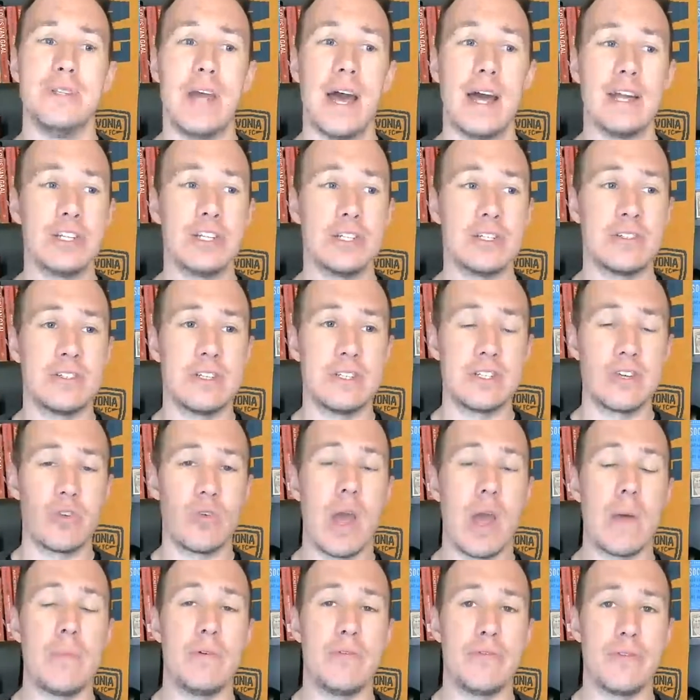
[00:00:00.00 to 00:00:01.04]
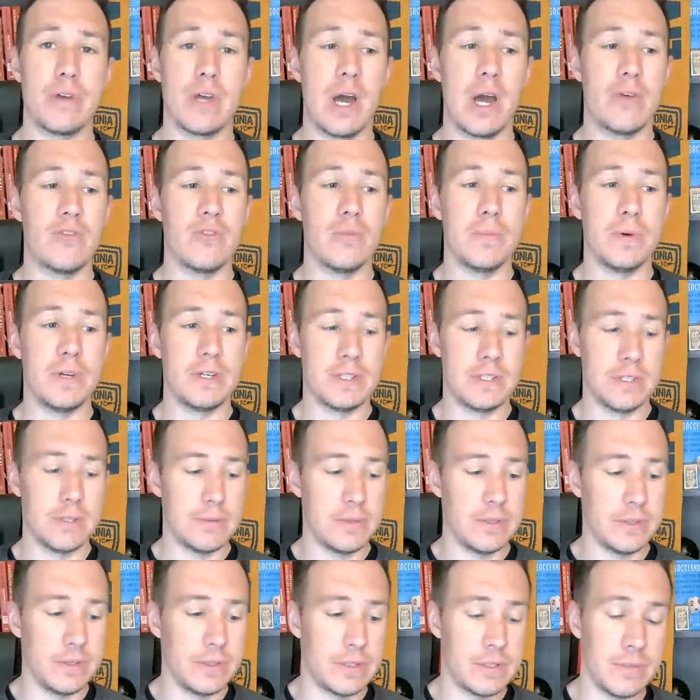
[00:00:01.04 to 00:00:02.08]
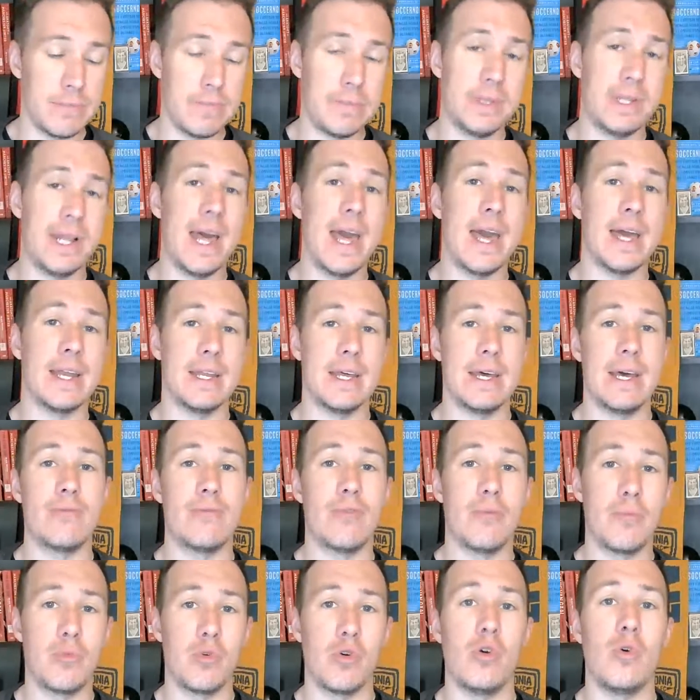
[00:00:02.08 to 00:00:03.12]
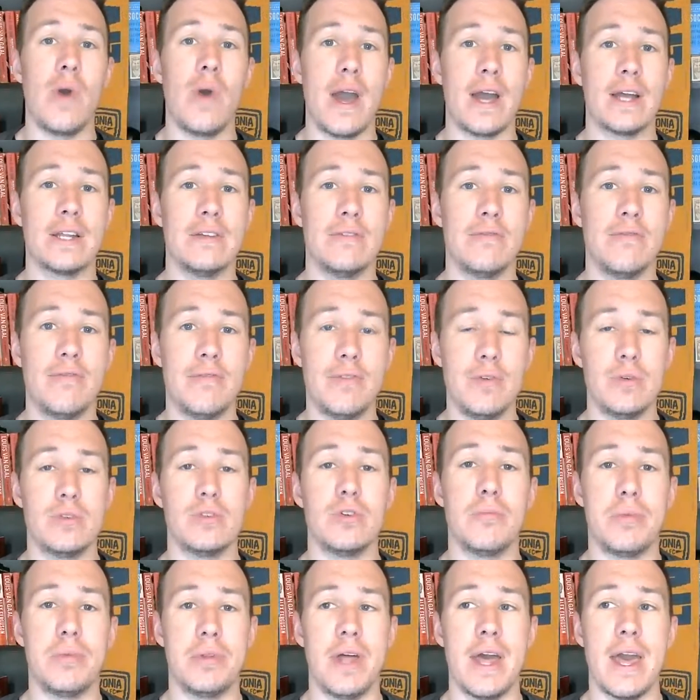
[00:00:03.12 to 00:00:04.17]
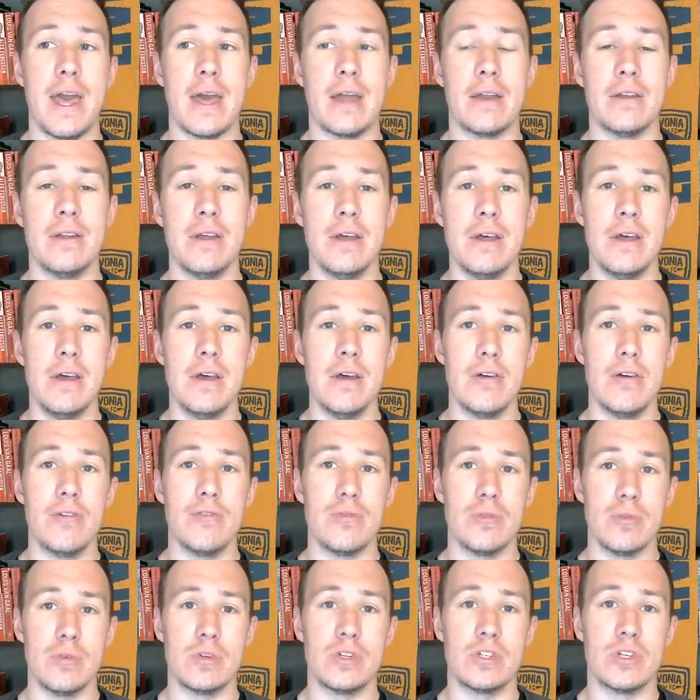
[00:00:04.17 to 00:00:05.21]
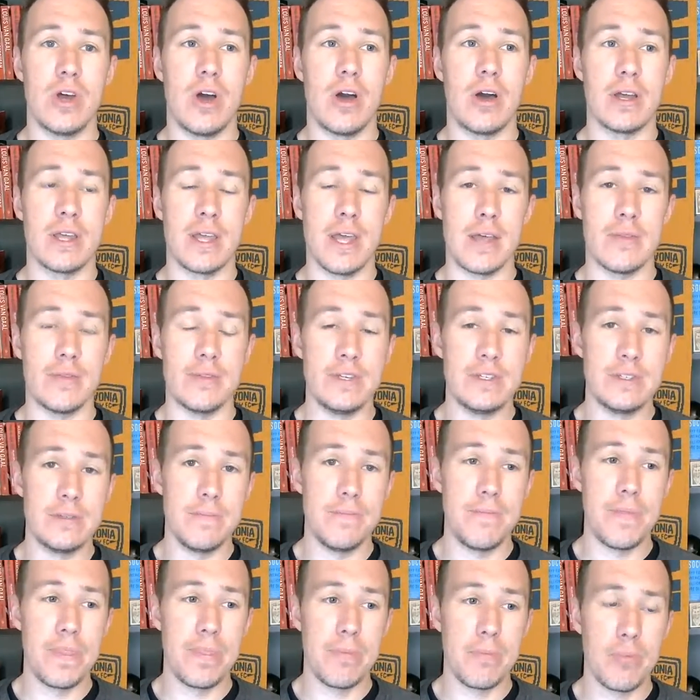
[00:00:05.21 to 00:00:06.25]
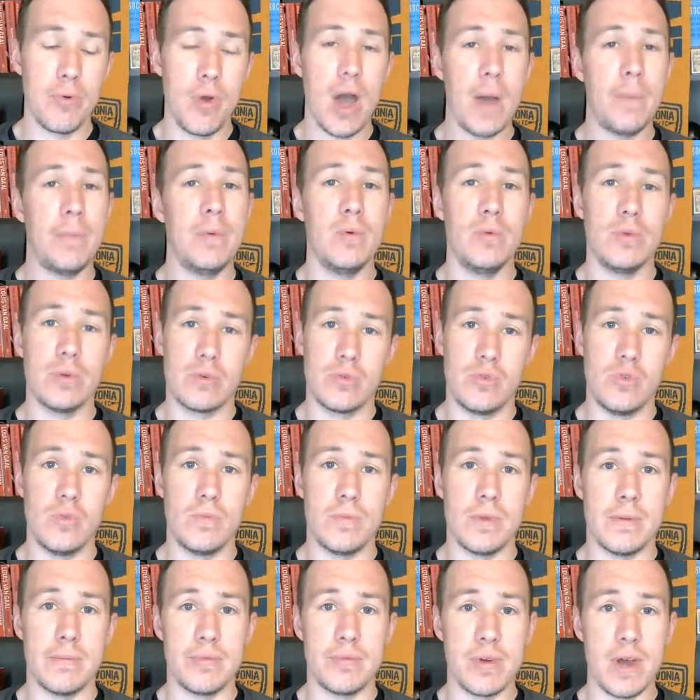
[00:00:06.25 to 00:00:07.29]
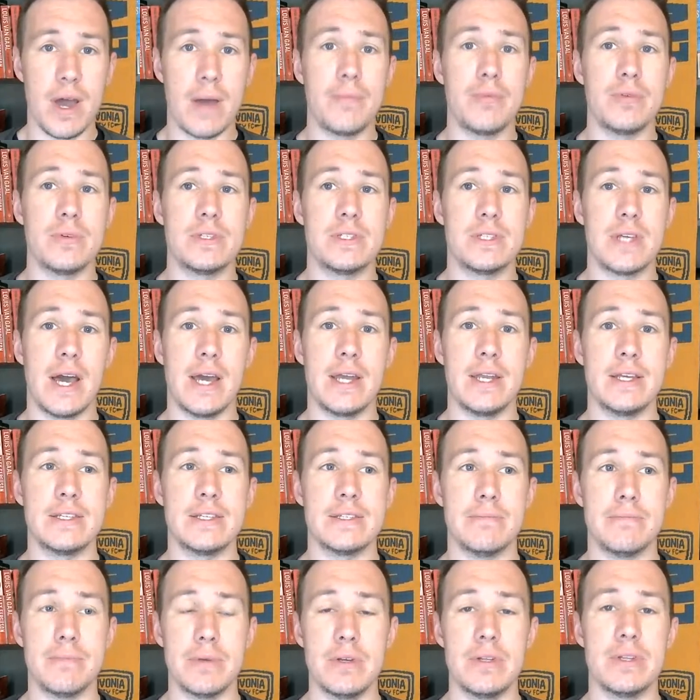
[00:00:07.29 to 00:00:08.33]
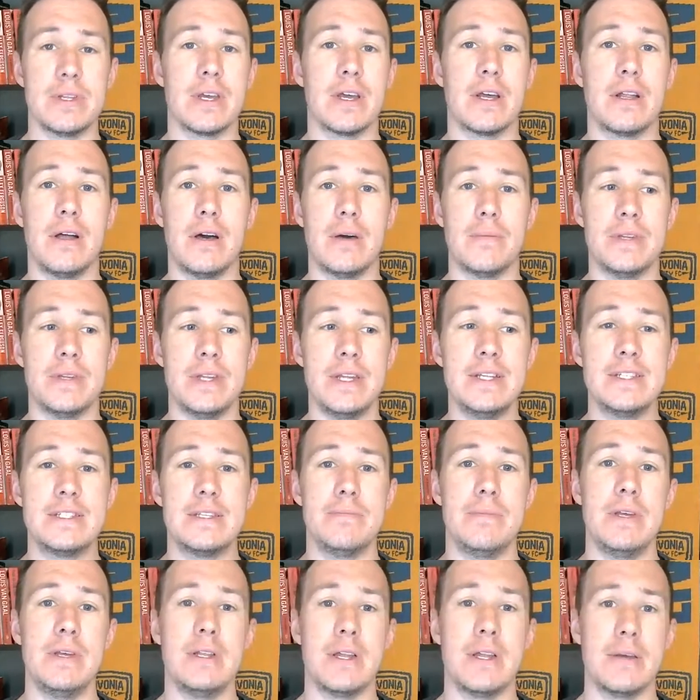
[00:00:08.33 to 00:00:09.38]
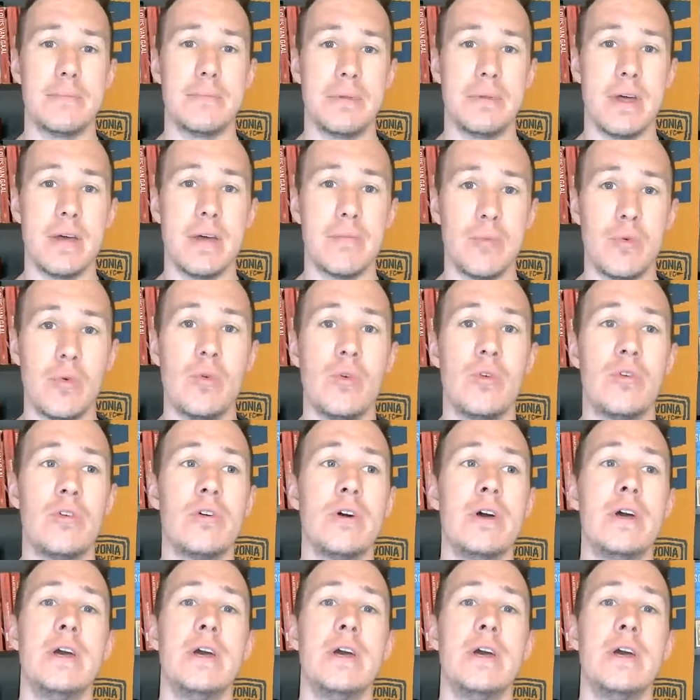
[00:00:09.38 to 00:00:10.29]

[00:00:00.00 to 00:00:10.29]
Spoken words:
just to scramble for cover, but to plan, to have a proactive future plan for Luke Shaw. Again, these proper recruitment, proper signings, and building a club needs to be like playing pool.